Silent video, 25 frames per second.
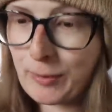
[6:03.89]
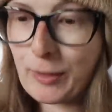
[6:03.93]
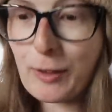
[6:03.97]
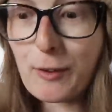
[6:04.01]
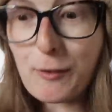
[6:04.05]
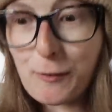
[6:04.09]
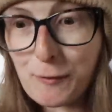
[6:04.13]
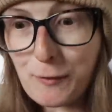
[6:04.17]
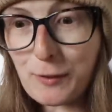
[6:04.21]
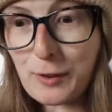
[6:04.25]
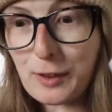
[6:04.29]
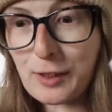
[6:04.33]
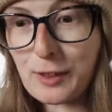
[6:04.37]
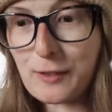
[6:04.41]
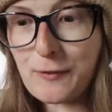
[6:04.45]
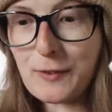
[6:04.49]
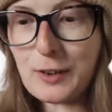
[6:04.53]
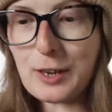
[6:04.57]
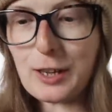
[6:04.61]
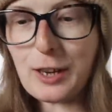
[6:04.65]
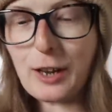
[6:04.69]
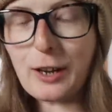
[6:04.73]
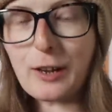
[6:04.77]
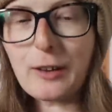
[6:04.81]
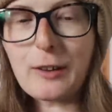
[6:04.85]
for this
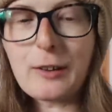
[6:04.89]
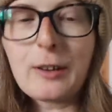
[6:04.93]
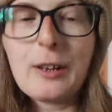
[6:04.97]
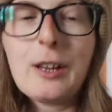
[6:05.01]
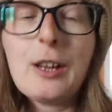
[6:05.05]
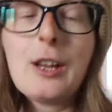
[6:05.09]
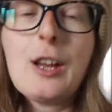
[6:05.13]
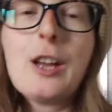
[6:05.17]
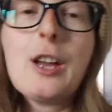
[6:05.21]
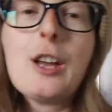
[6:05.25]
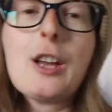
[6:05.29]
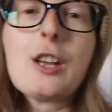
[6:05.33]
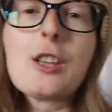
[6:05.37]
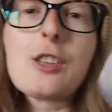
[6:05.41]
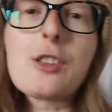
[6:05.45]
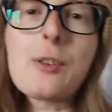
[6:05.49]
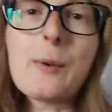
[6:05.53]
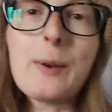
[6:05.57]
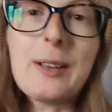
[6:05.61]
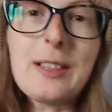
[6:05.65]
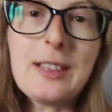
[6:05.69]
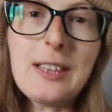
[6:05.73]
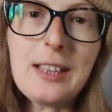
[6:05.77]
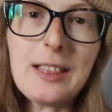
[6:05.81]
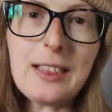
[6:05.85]
video.
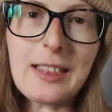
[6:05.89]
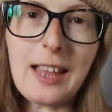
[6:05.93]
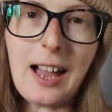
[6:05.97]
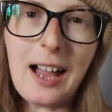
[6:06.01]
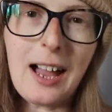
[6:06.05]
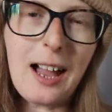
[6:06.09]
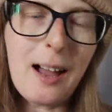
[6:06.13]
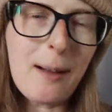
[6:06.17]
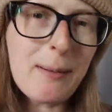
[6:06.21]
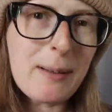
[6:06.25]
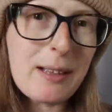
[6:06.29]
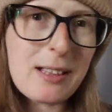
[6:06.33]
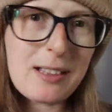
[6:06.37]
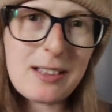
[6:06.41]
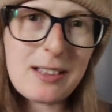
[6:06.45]
So I did that.